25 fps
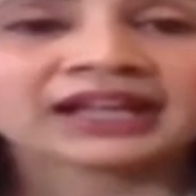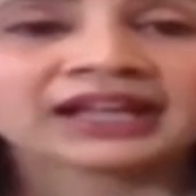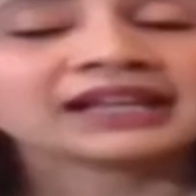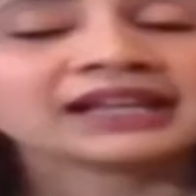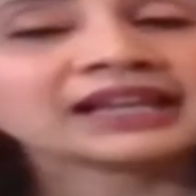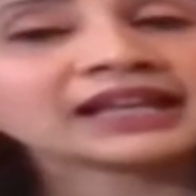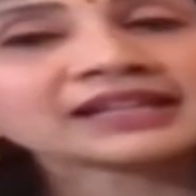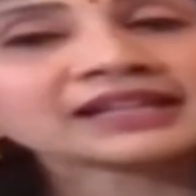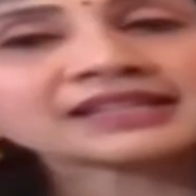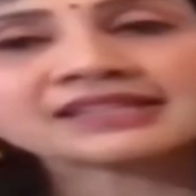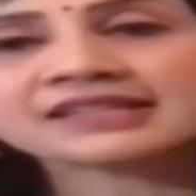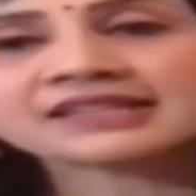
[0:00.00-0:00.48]

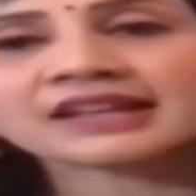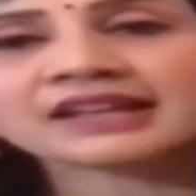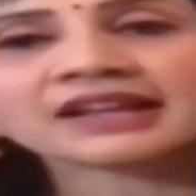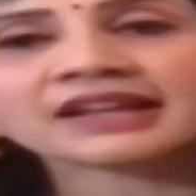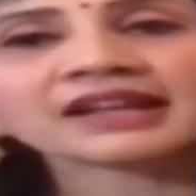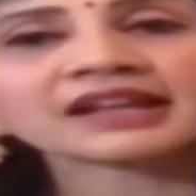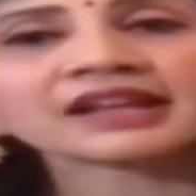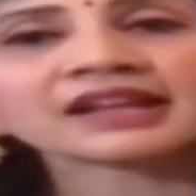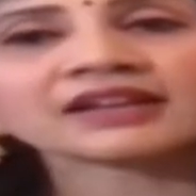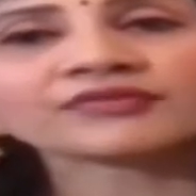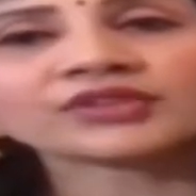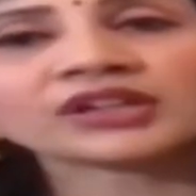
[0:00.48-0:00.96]
Let's say
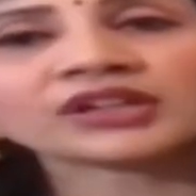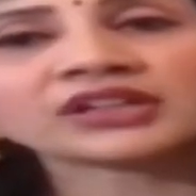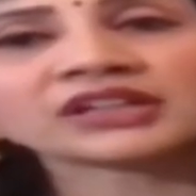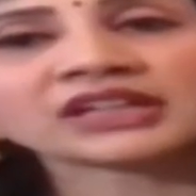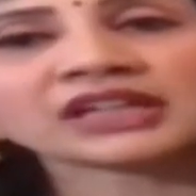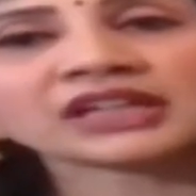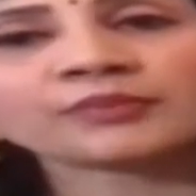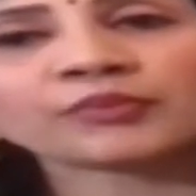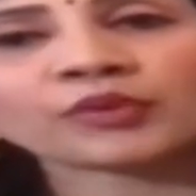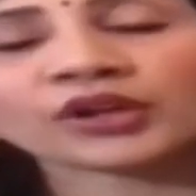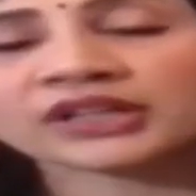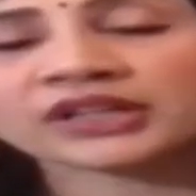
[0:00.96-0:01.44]
if the
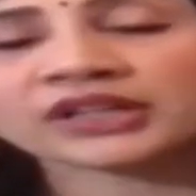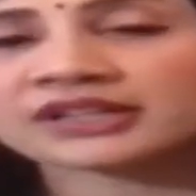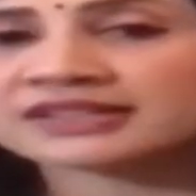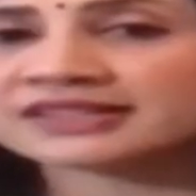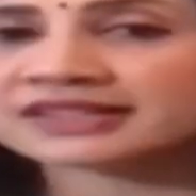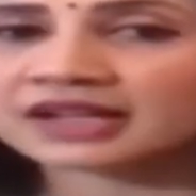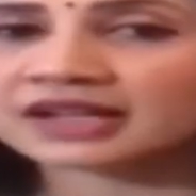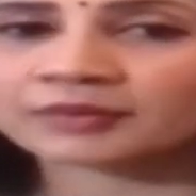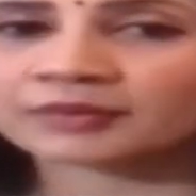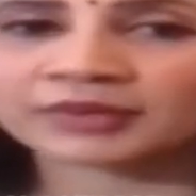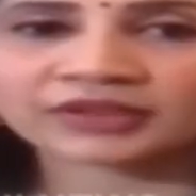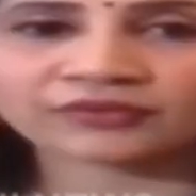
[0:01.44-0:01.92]
T point
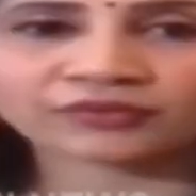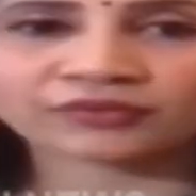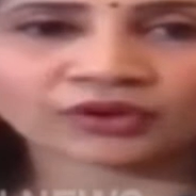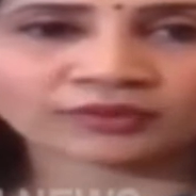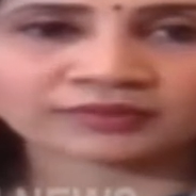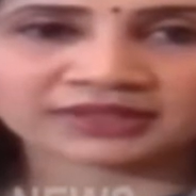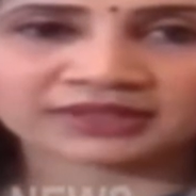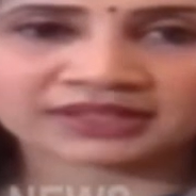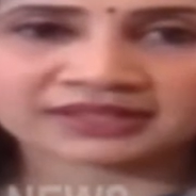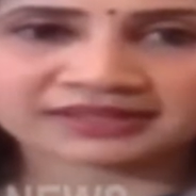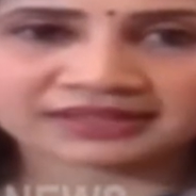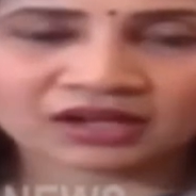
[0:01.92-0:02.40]
is coming
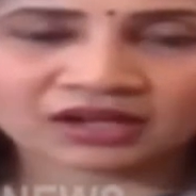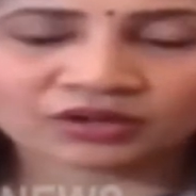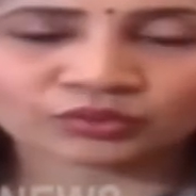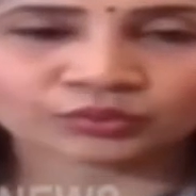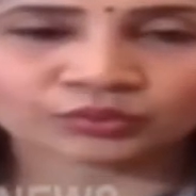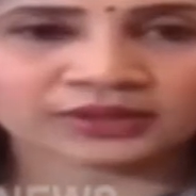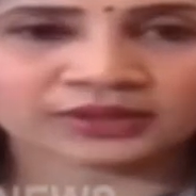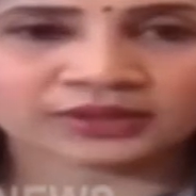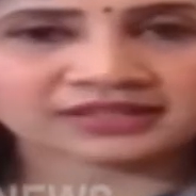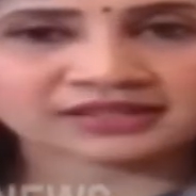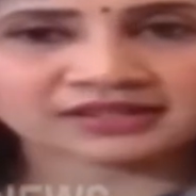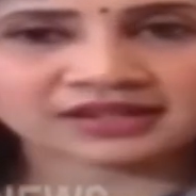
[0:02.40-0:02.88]
from the
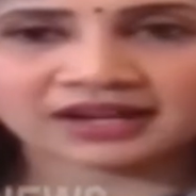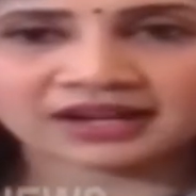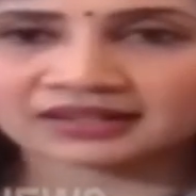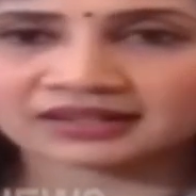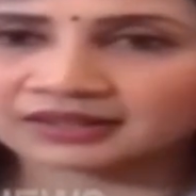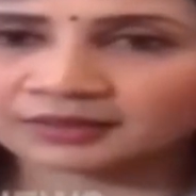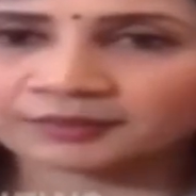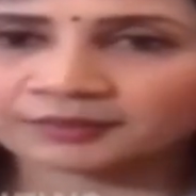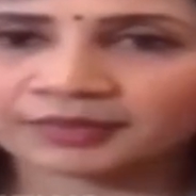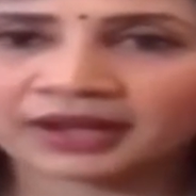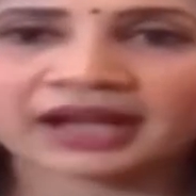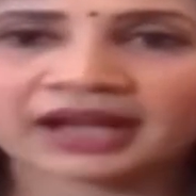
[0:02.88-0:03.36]
southwest at
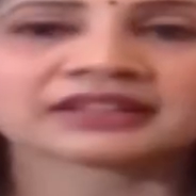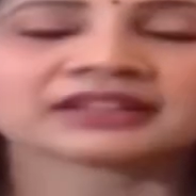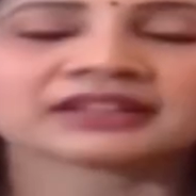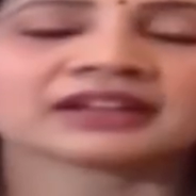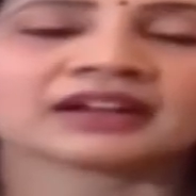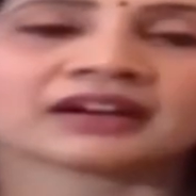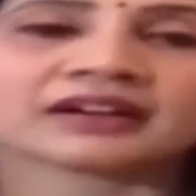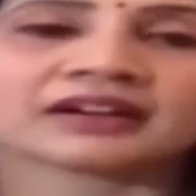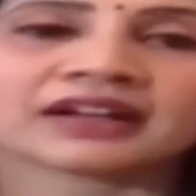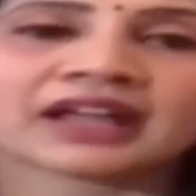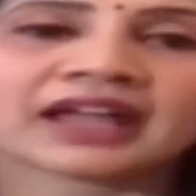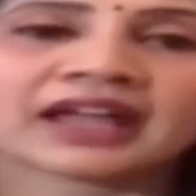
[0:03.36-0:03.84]
the
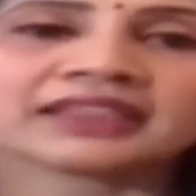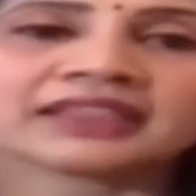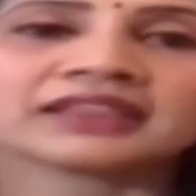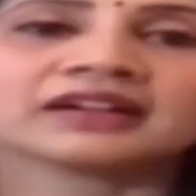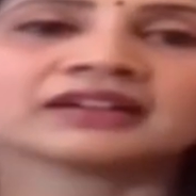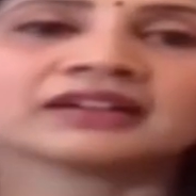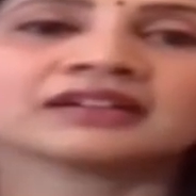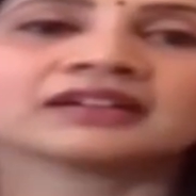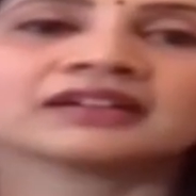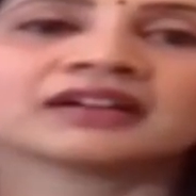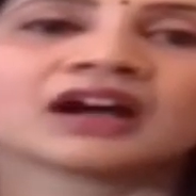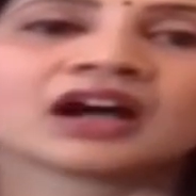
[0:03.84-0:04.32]
backyard and
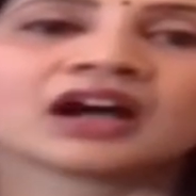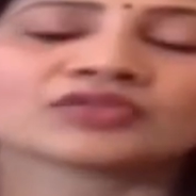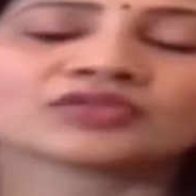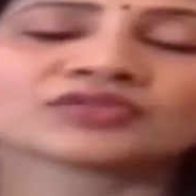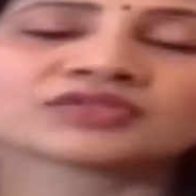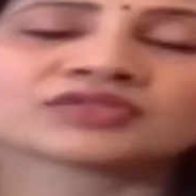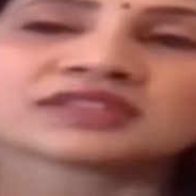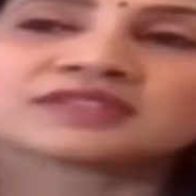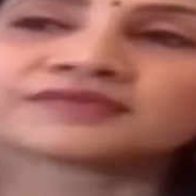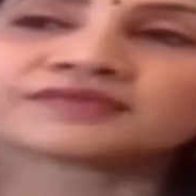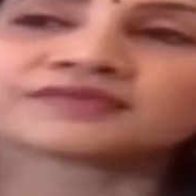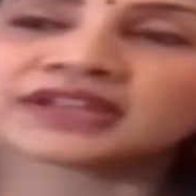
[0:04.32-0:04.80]
the
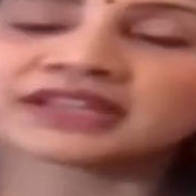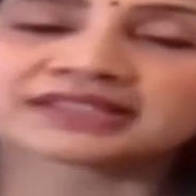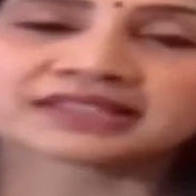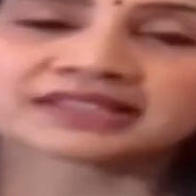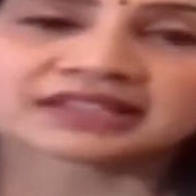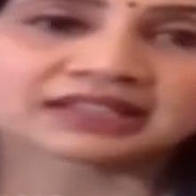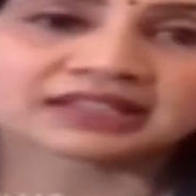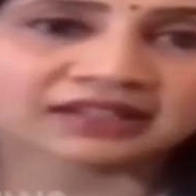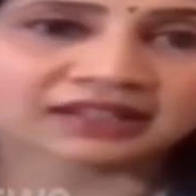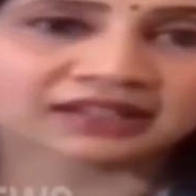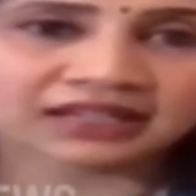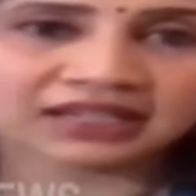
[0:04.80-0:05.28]
house is
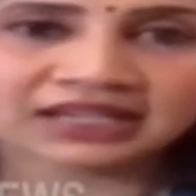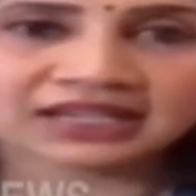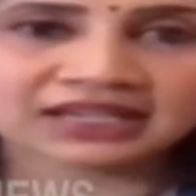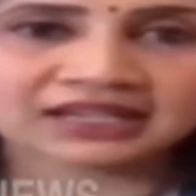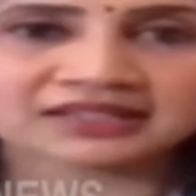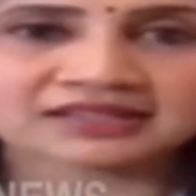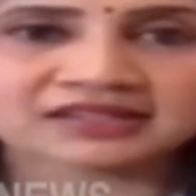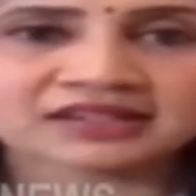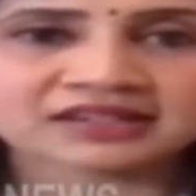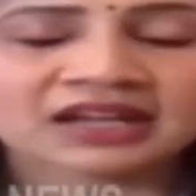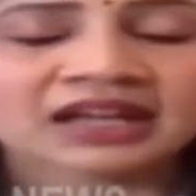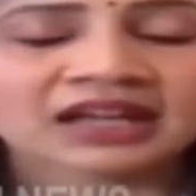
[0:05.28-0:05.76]
facing the
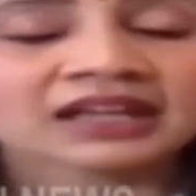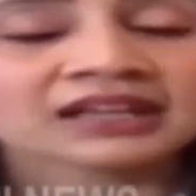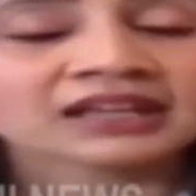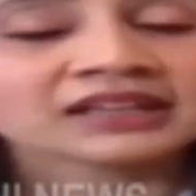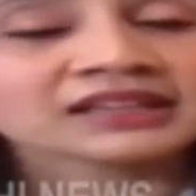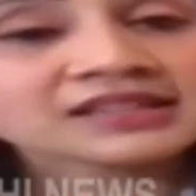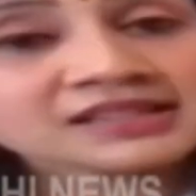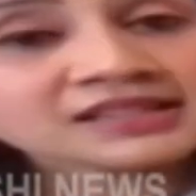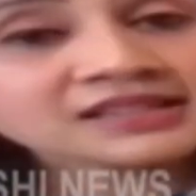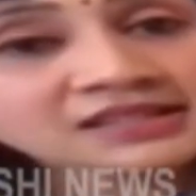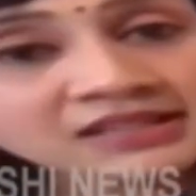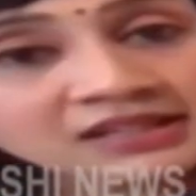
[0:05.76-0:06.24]
east,
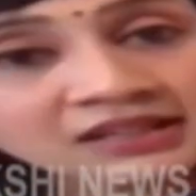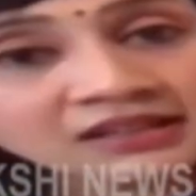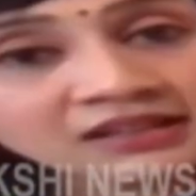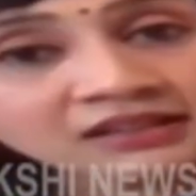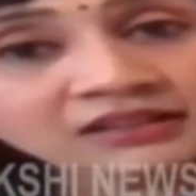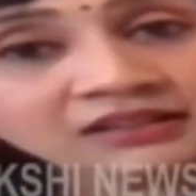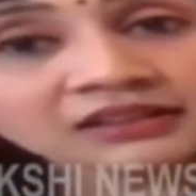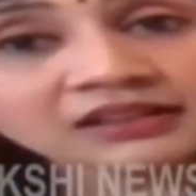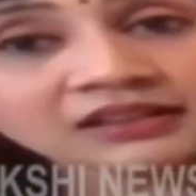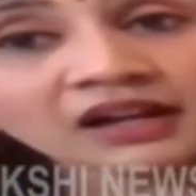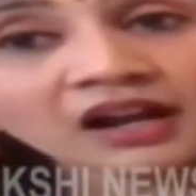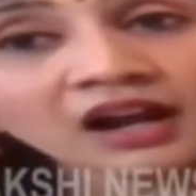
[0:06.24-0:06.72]

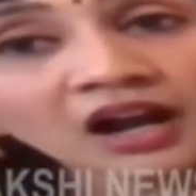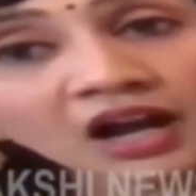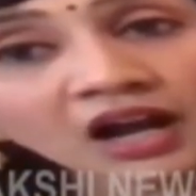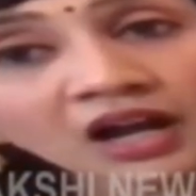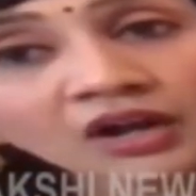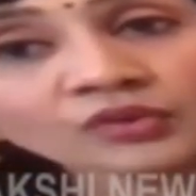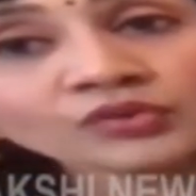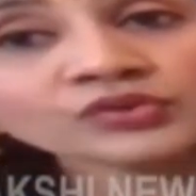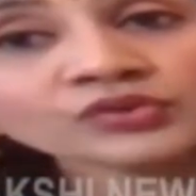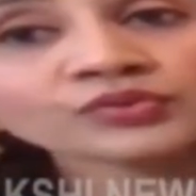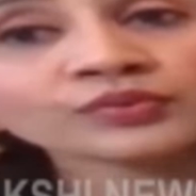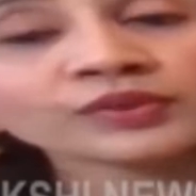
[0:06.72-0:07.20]
still the
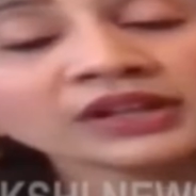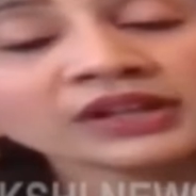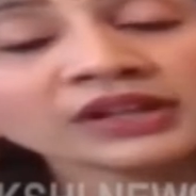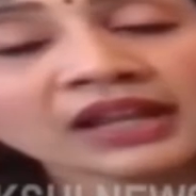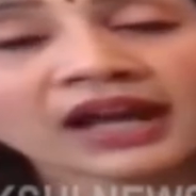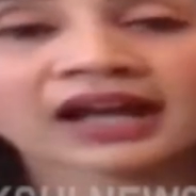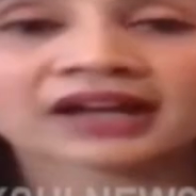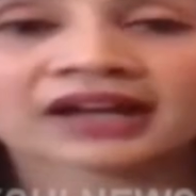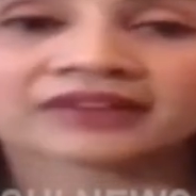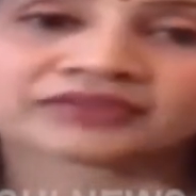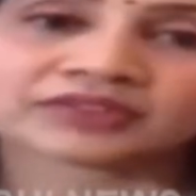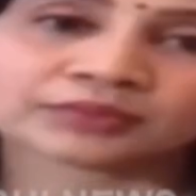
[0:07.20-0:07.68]
house will
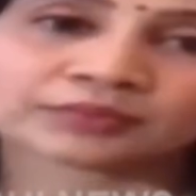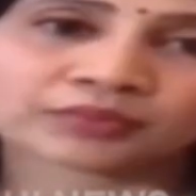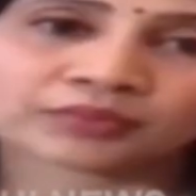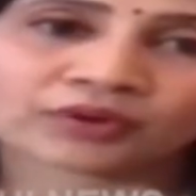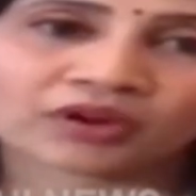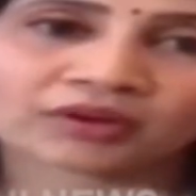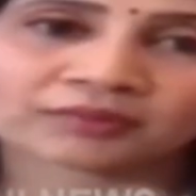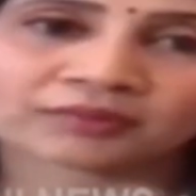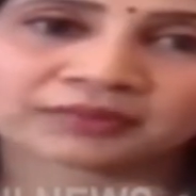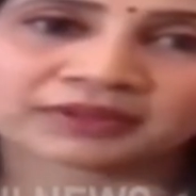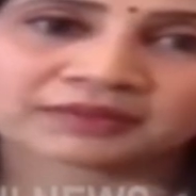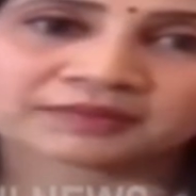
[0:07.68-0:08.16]
have the
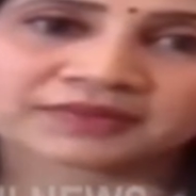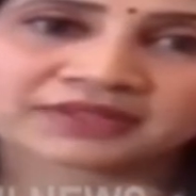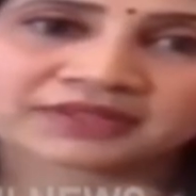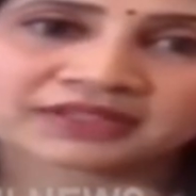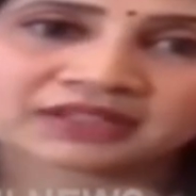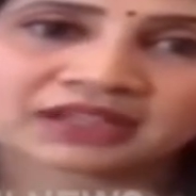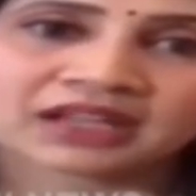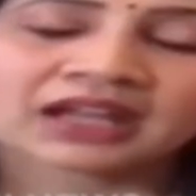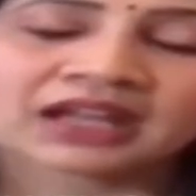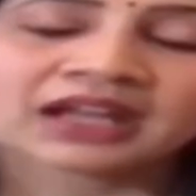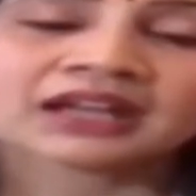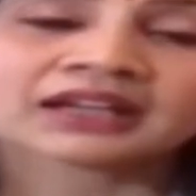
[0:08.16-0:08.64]
problems.